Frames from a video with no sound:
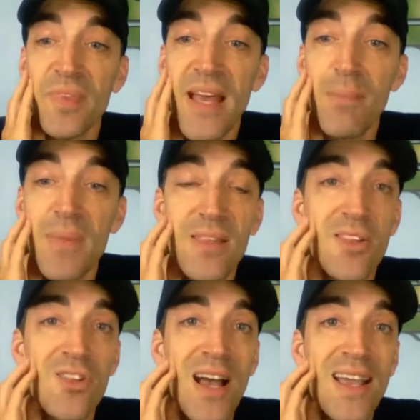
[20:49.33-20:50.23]
that
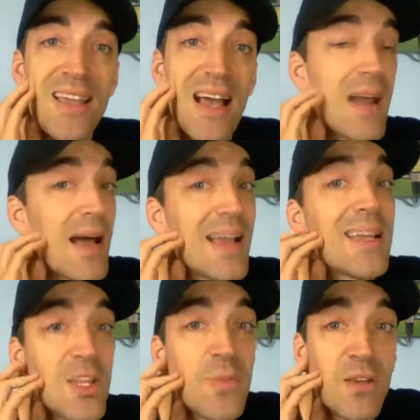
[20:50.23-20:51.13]
message, I
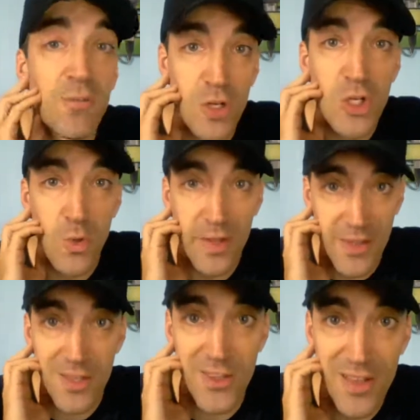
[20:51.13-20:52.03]
can speak for you on
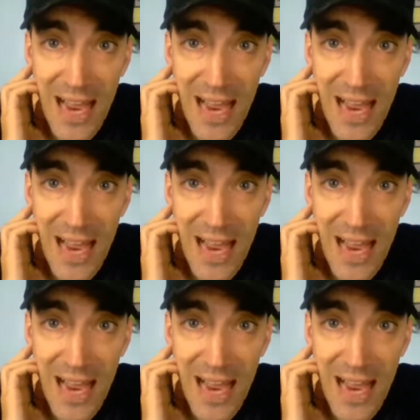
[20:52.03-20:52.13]
this.